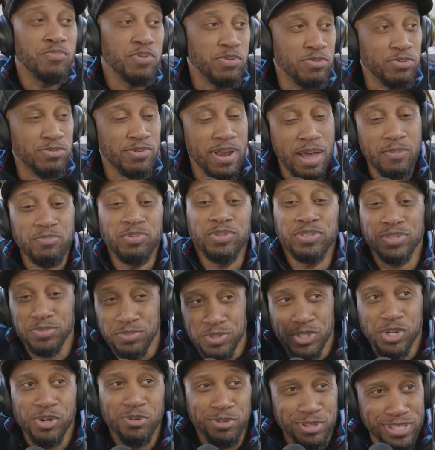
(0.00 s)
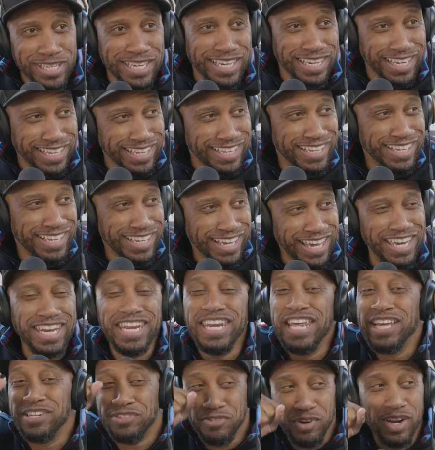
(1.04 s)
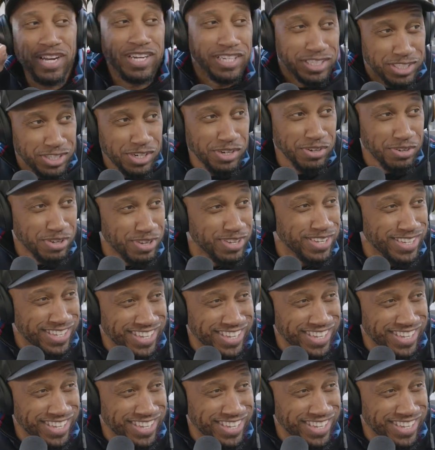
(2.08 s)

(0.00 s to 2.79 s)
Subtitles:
people's like, put some juice in it. and then they drank the juice.